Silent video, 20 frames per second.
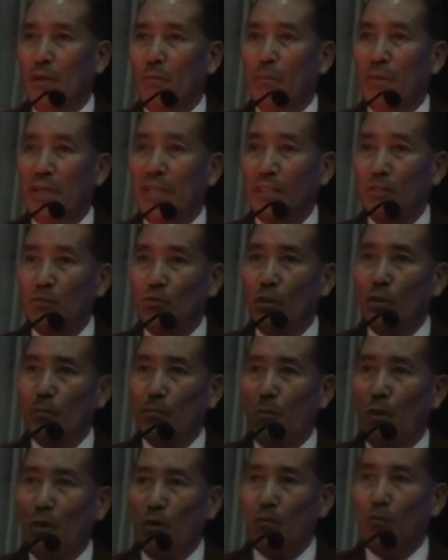Man is
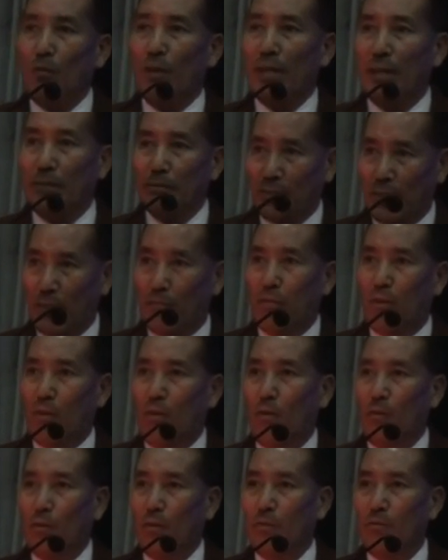not born for himself
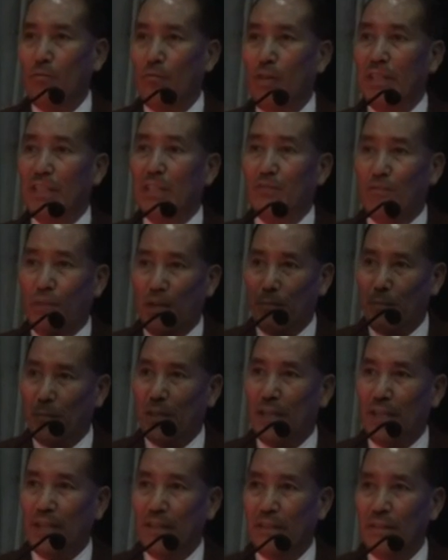alone, for his
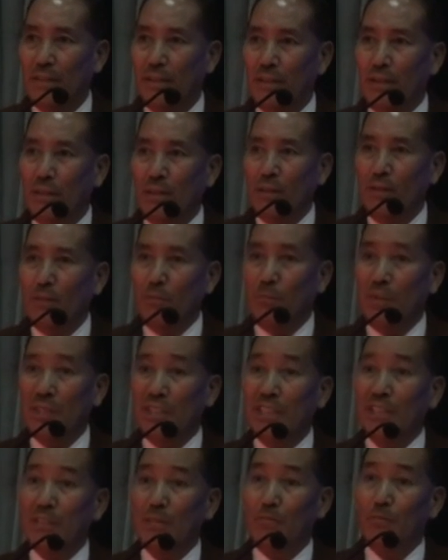family, but
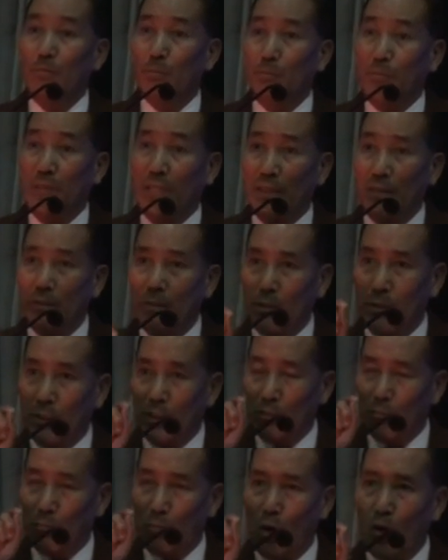he
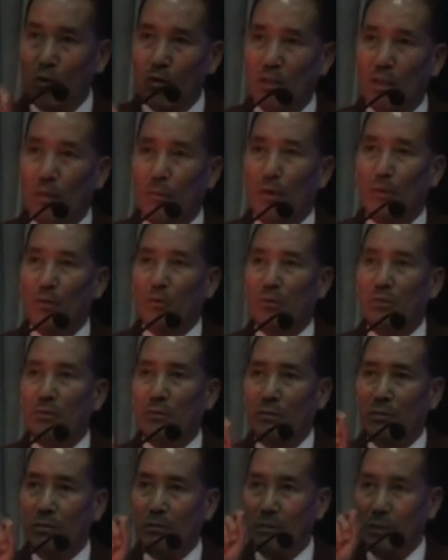is born about
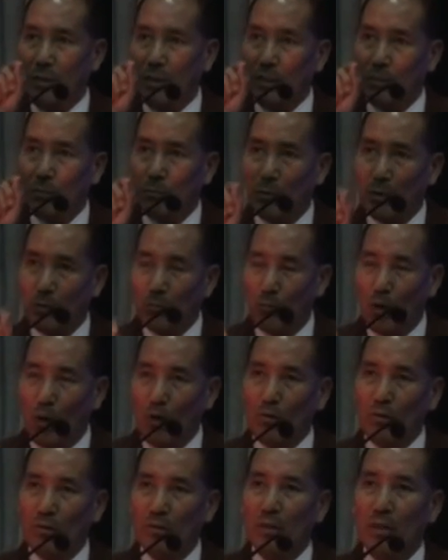
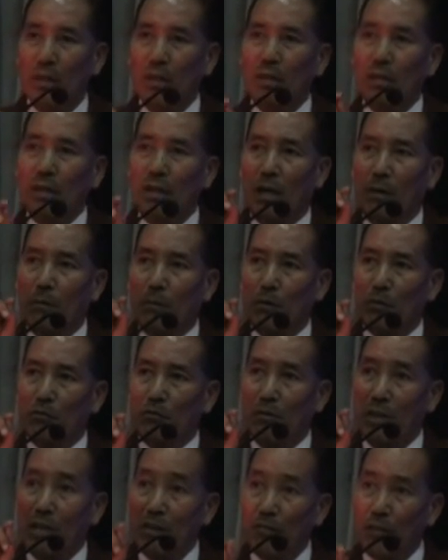the
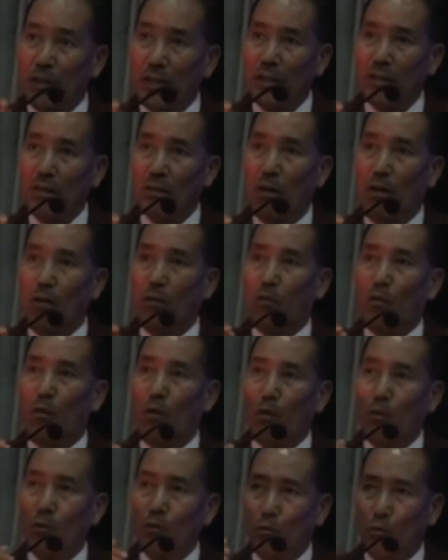welfare of
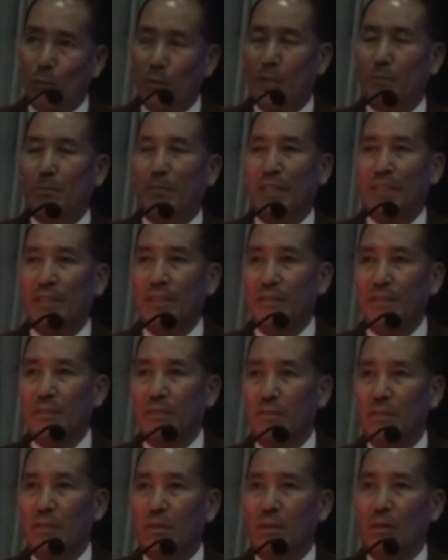all human
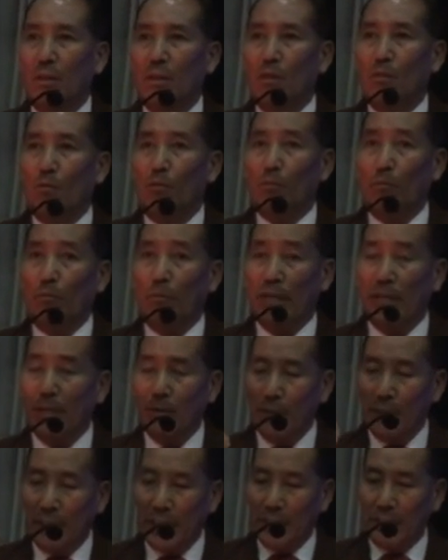beings
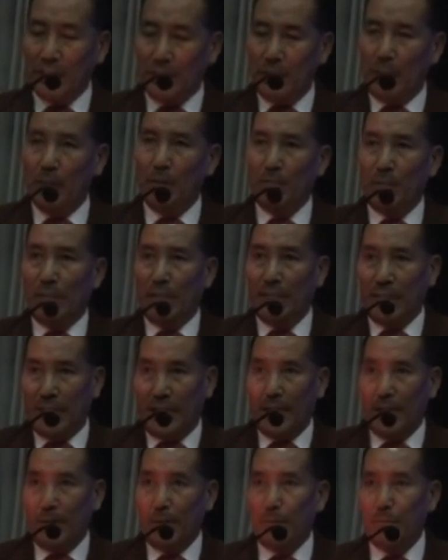whenever he serves and
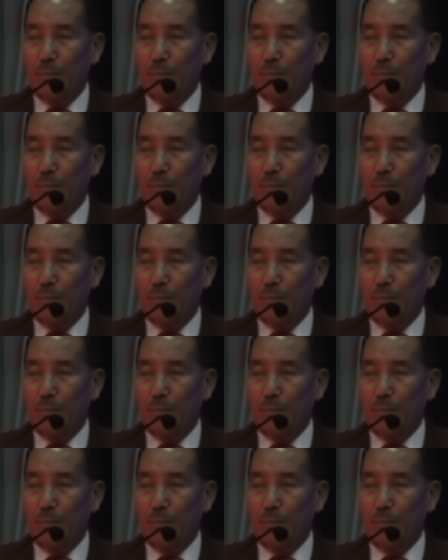that.